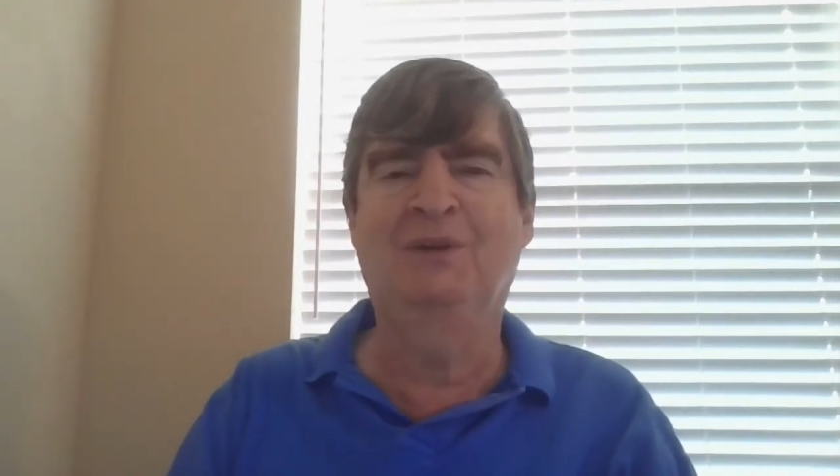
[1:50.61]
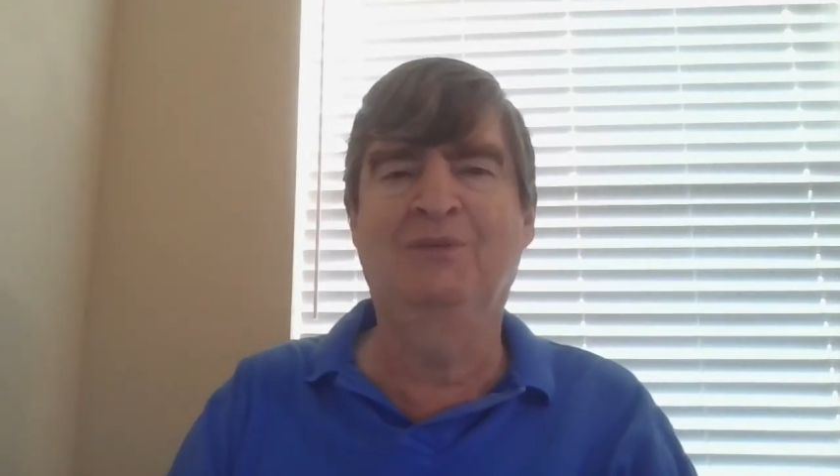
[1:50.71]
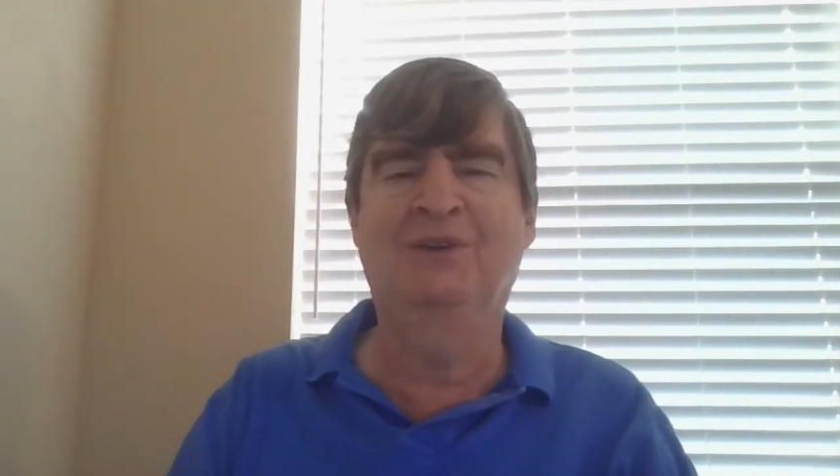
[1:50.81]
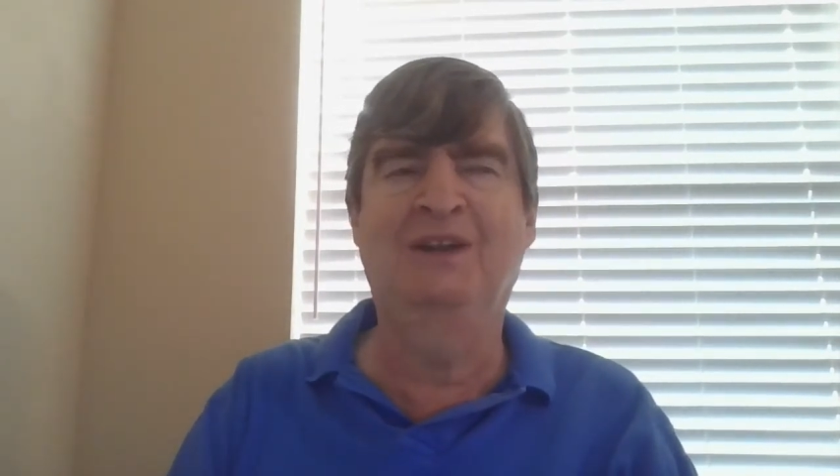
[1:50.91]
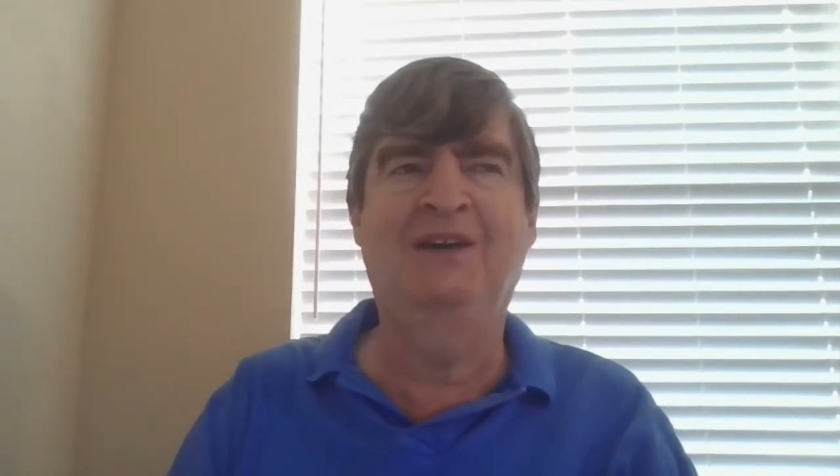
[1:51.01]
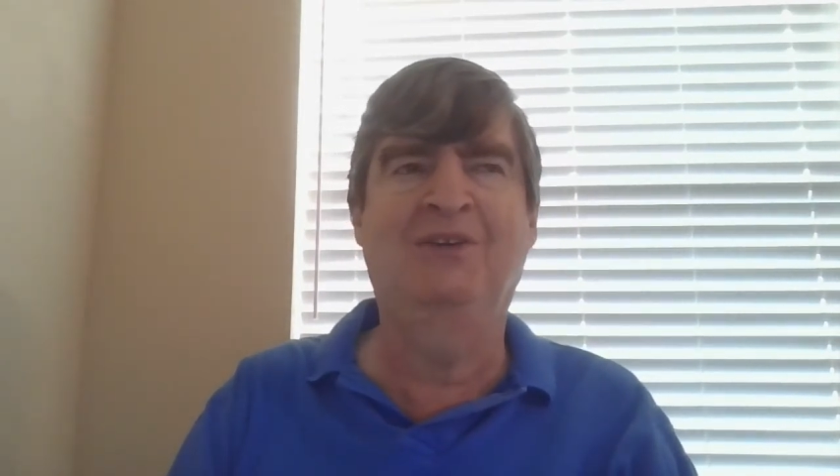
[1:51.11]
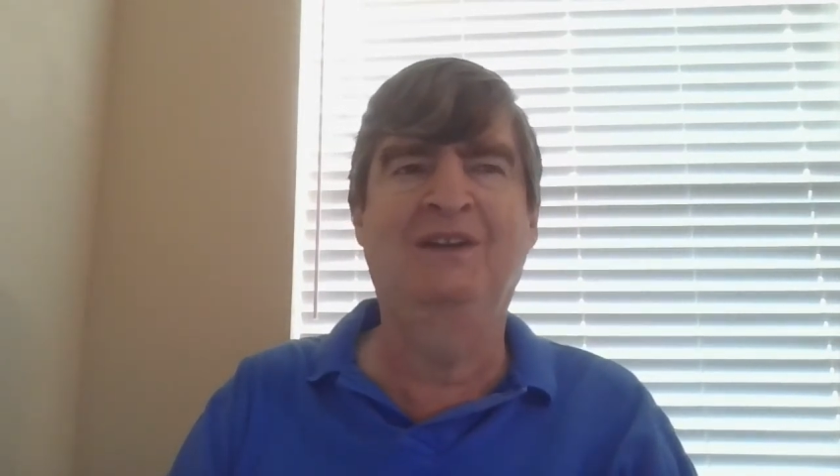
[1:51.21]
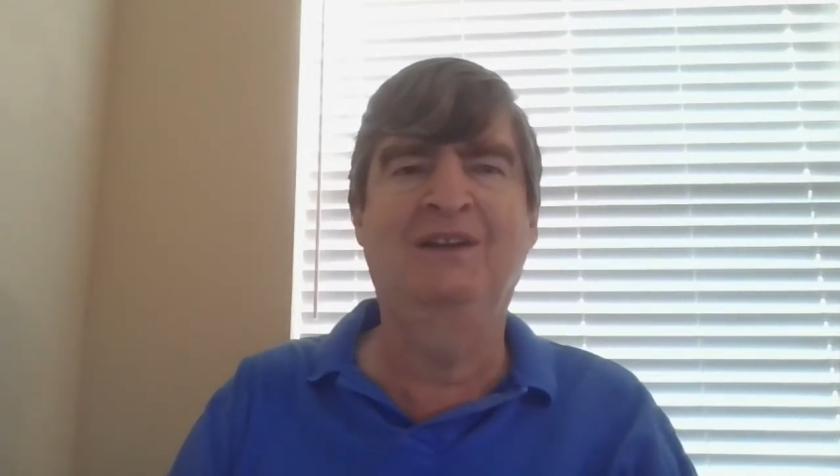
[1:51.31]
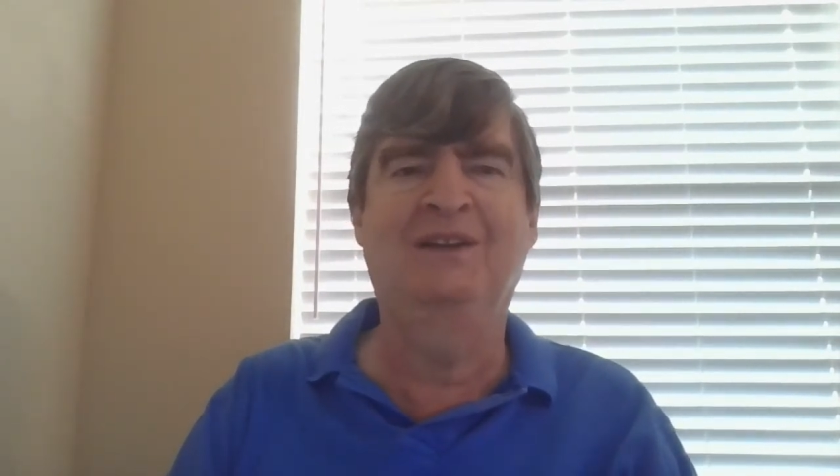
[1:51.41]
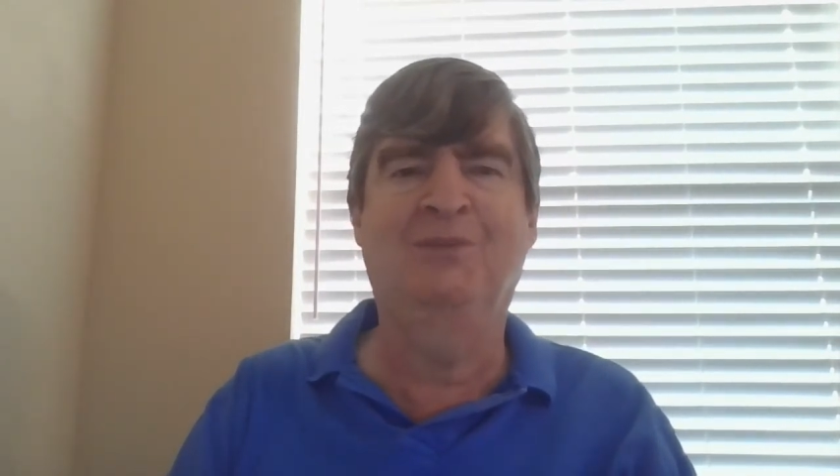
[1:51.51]
But in
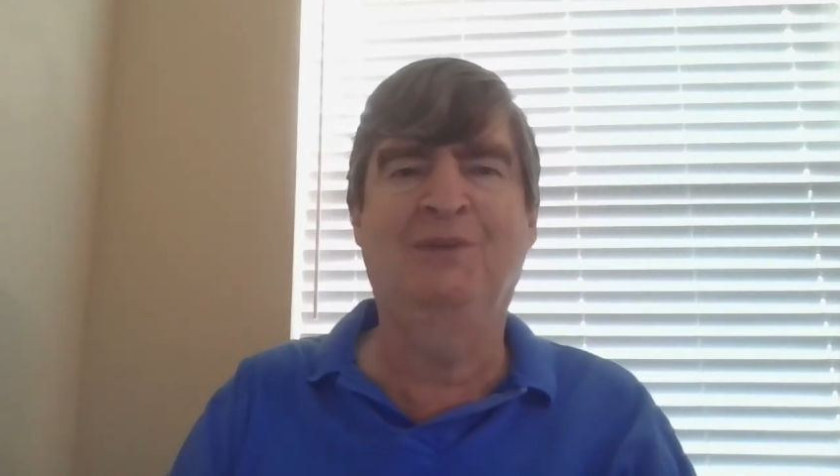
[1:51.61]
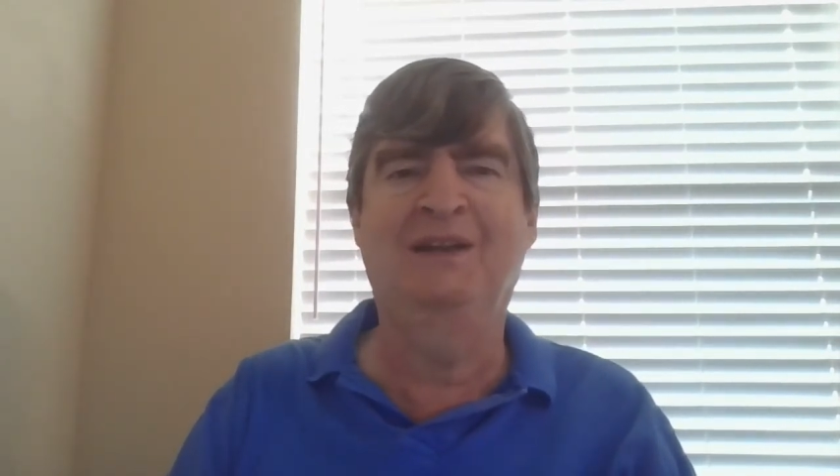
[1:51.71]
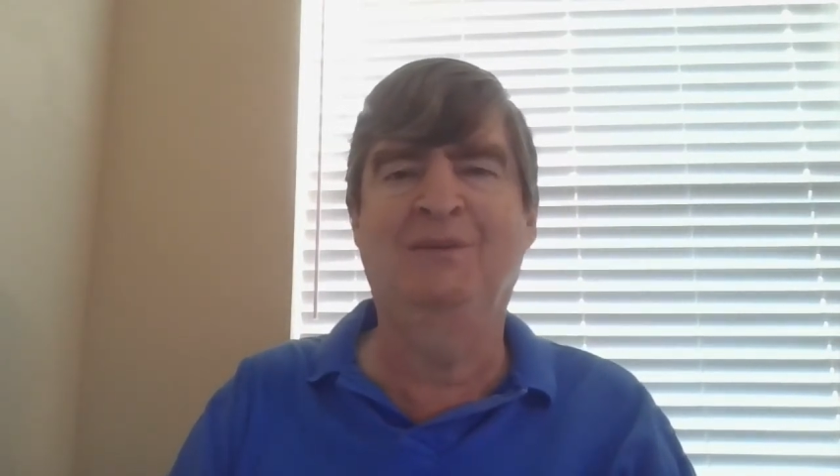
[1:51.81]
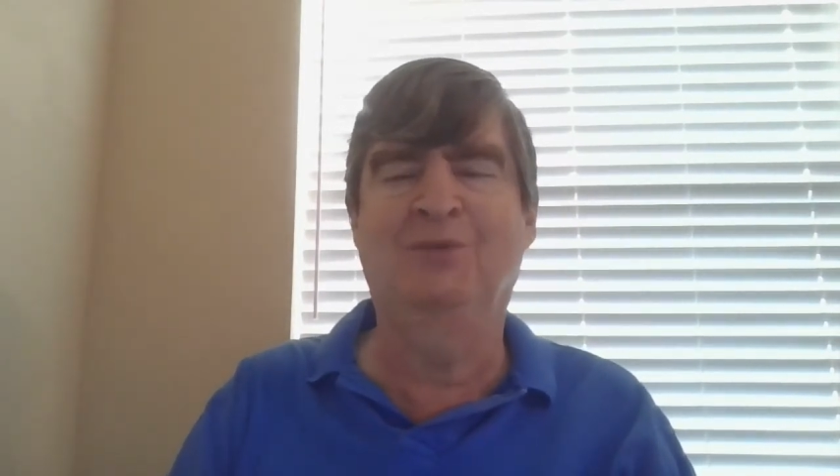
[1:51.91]
reality, it will make it